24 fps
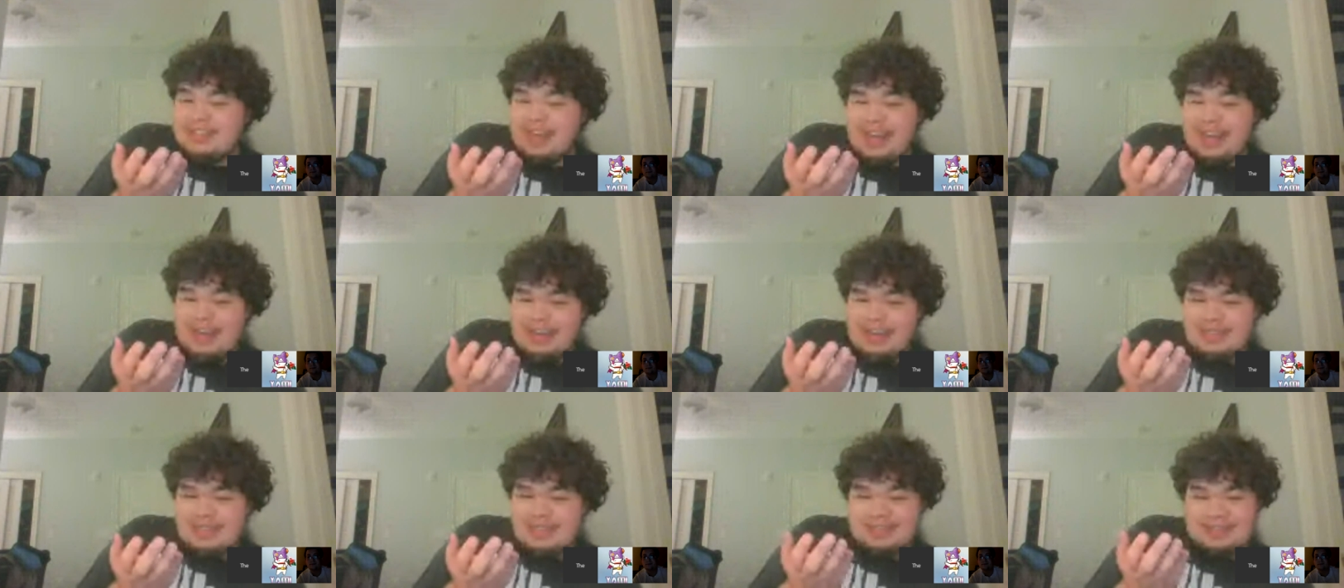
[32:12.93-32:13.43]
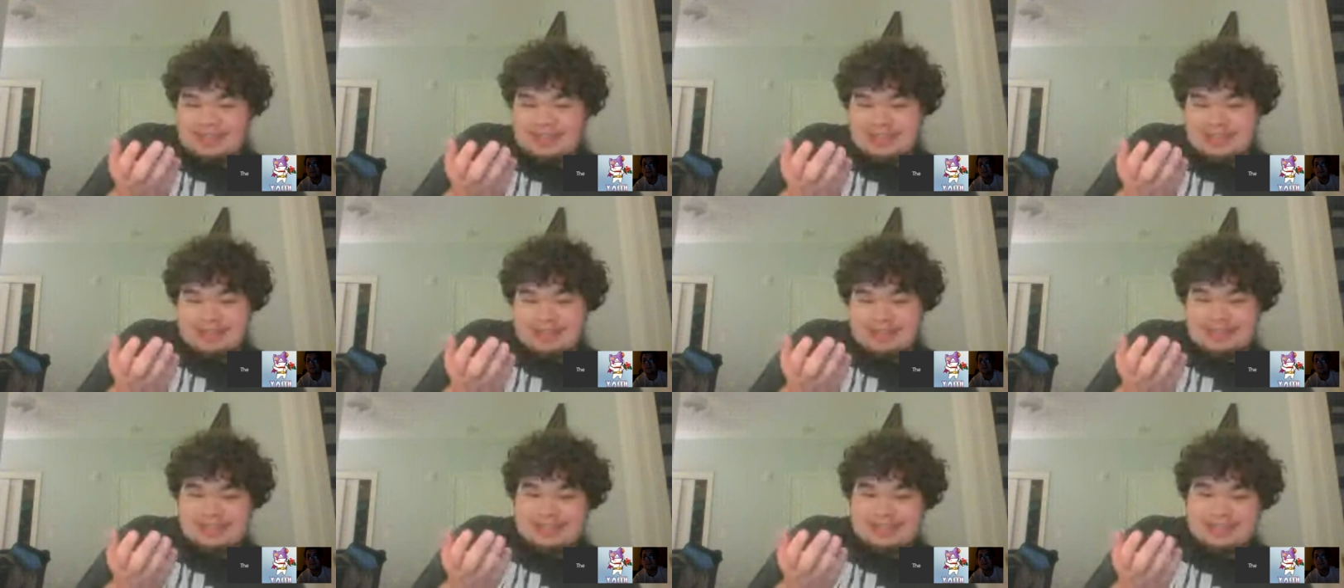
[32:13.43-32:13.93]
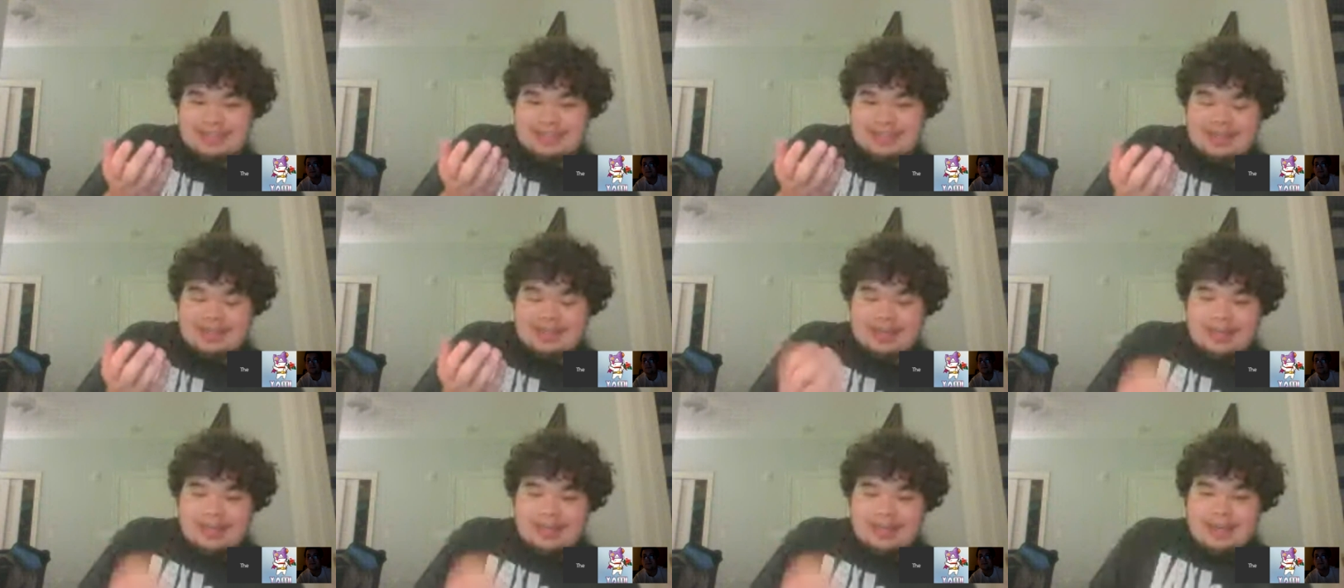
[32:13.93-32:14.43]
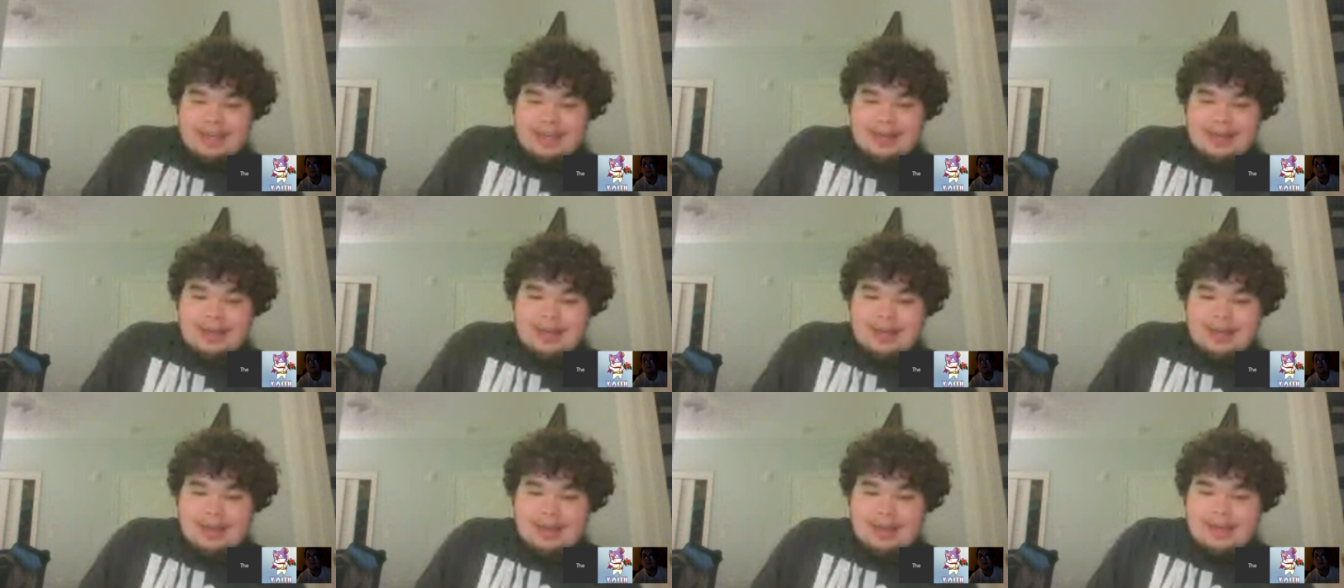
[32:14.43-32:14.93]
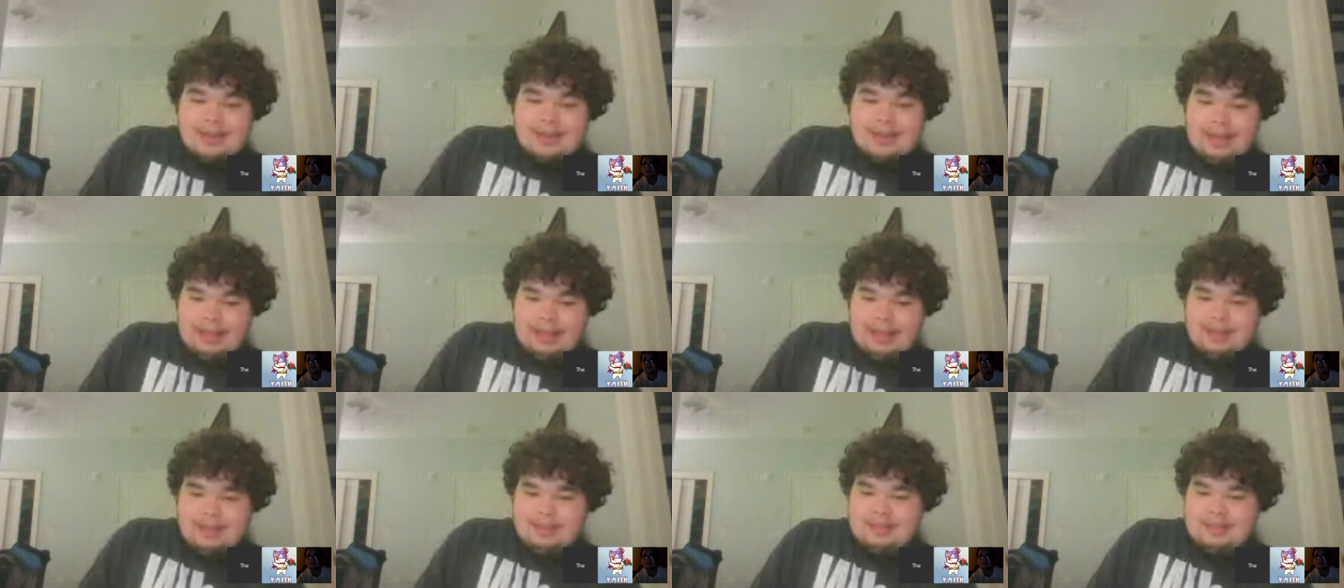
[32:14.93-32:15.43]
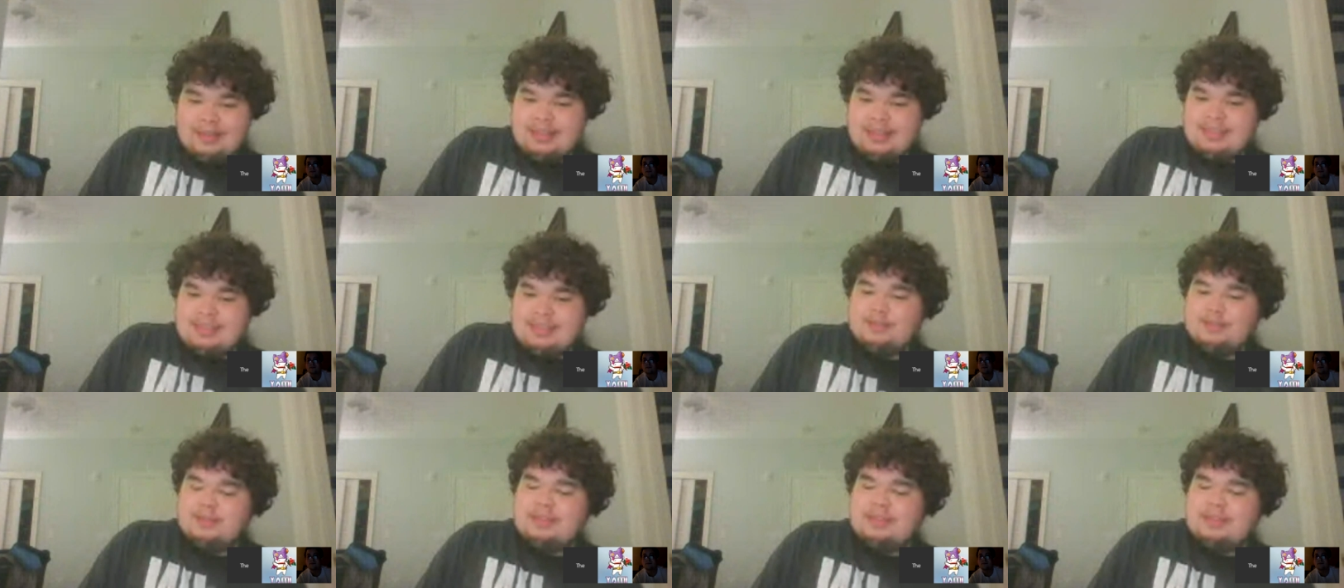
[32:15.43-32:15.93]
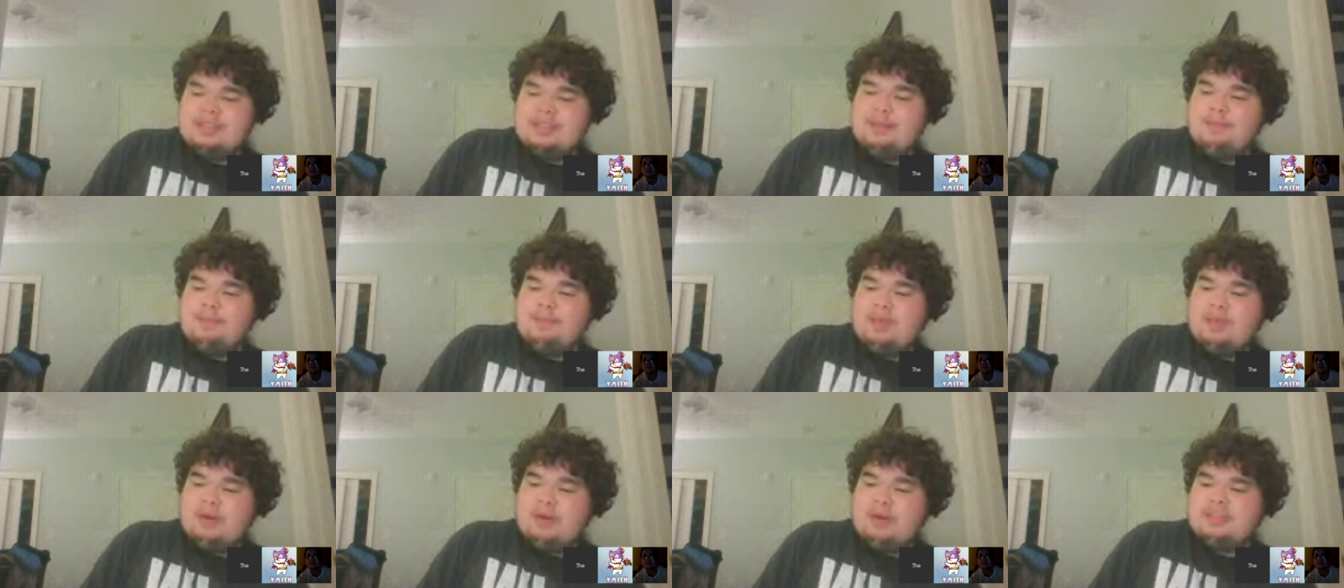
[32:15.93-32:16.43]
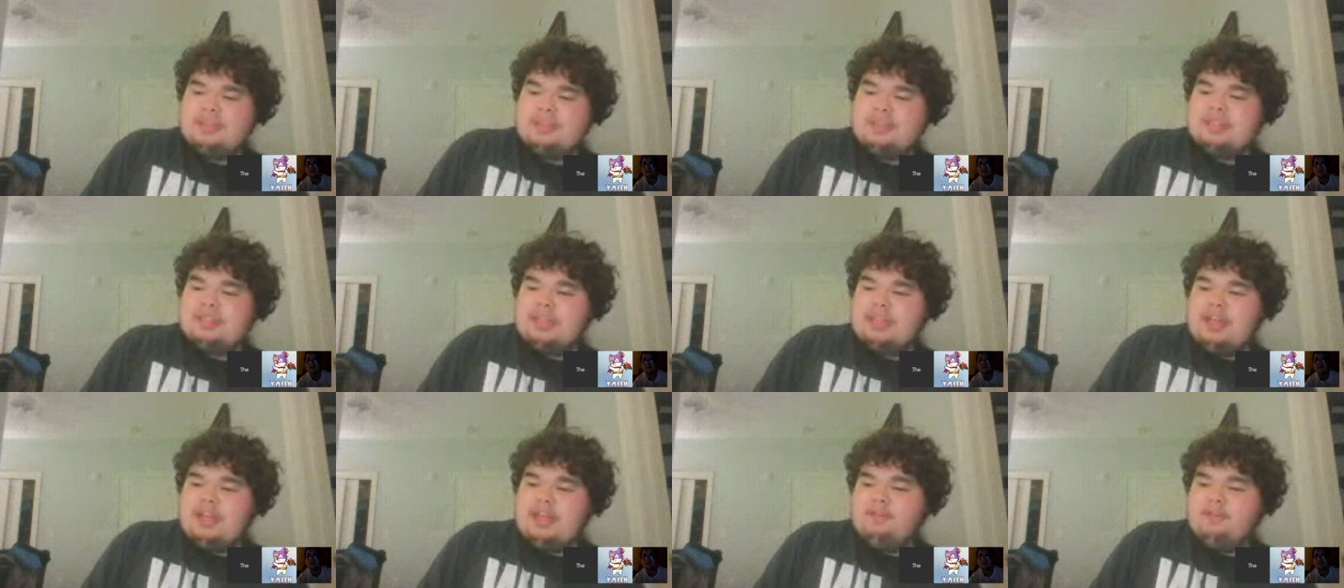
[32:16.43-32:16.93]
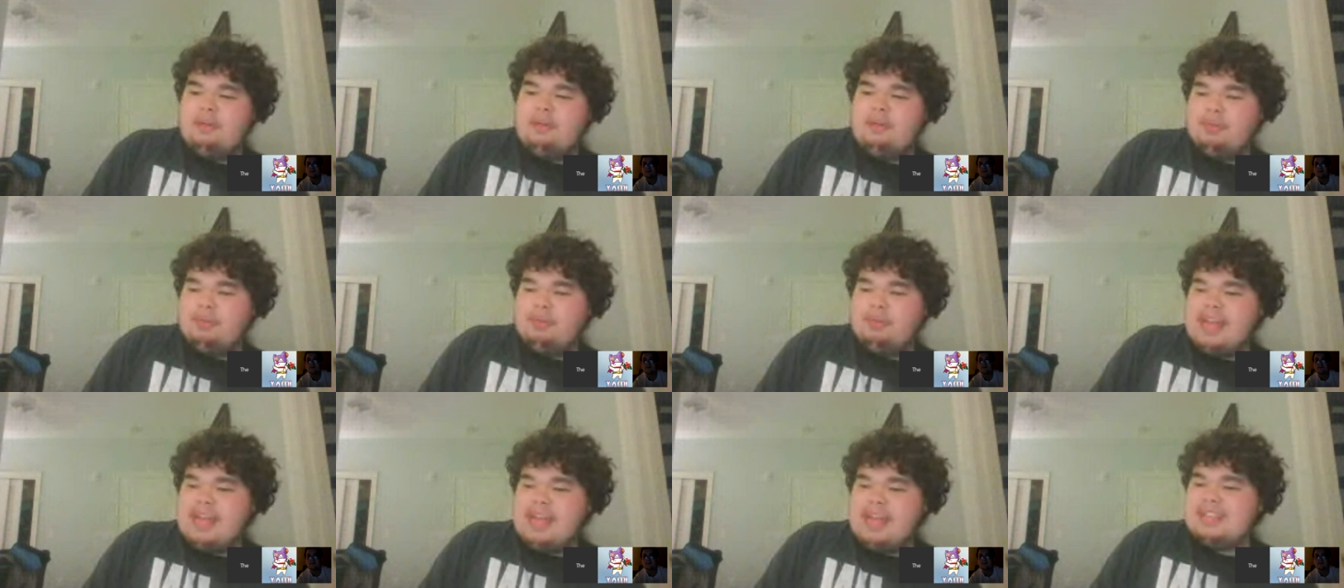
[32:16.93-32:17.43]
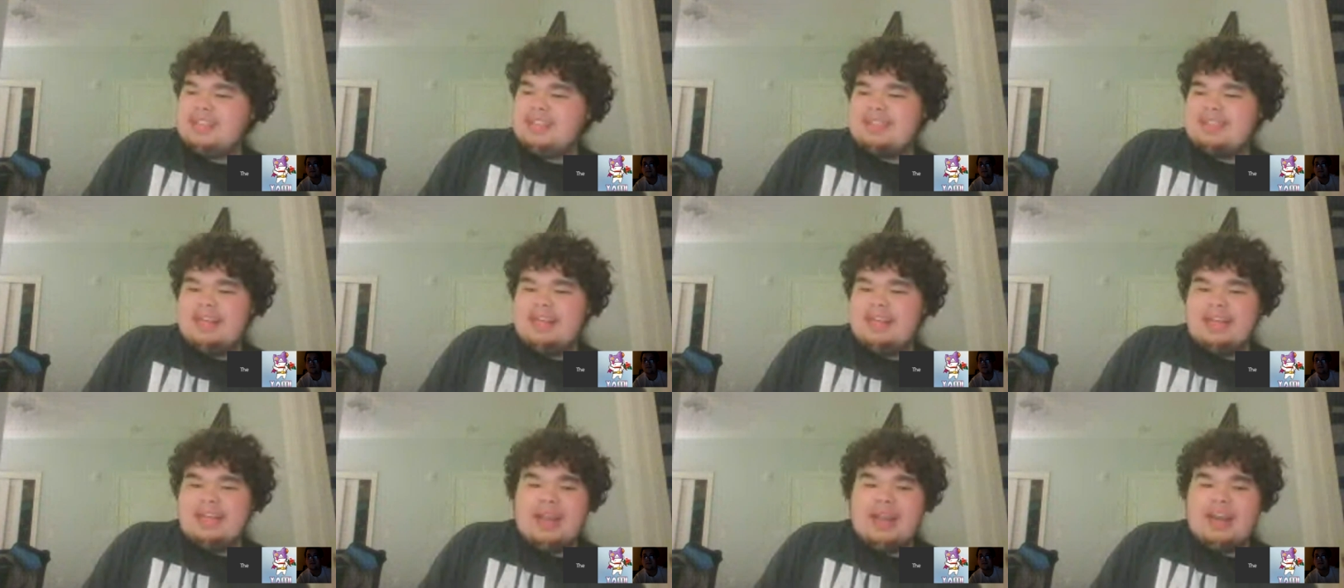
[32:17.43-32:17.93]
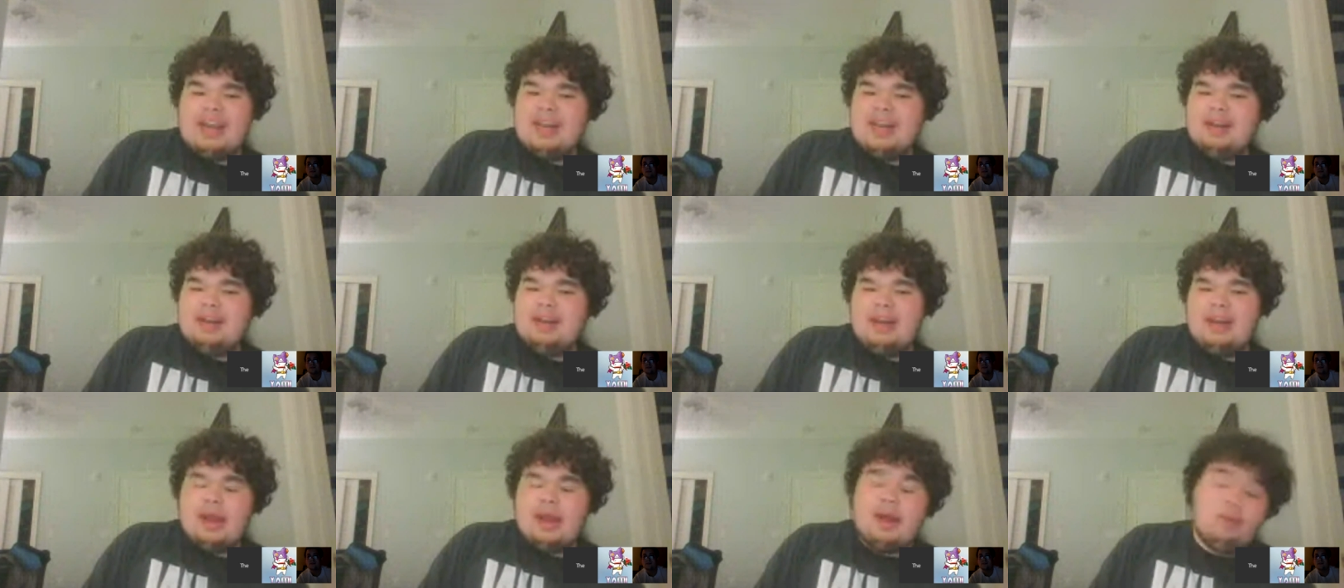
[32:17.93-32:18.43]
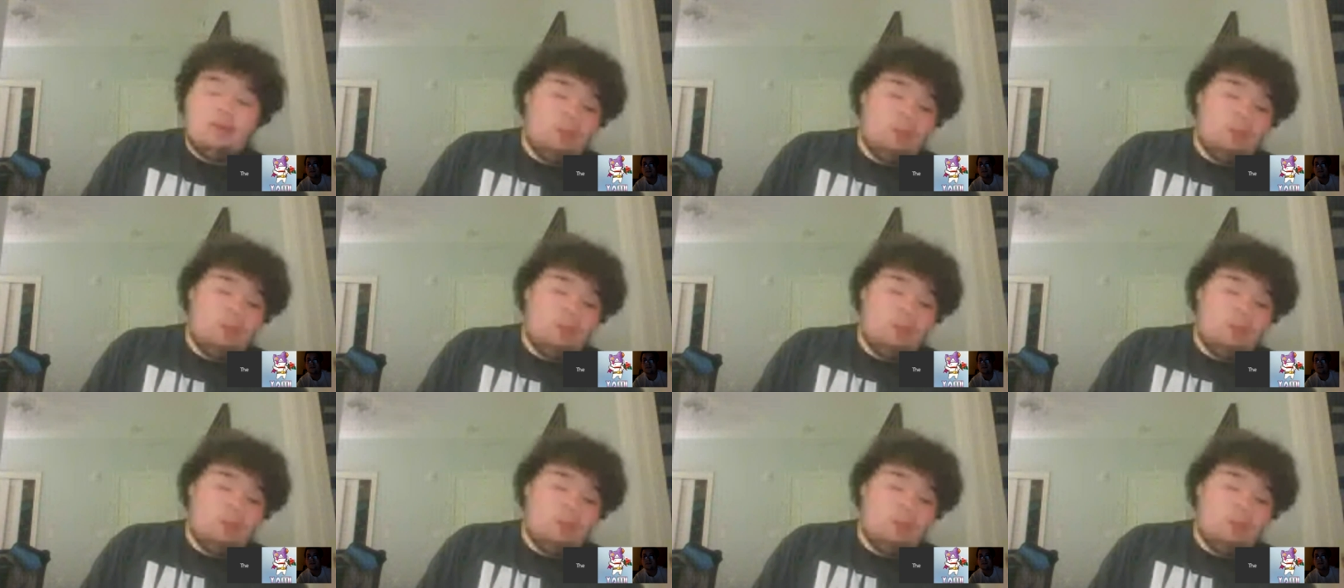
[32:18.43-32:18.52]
Titans. Like, this was supposed to like replace it, and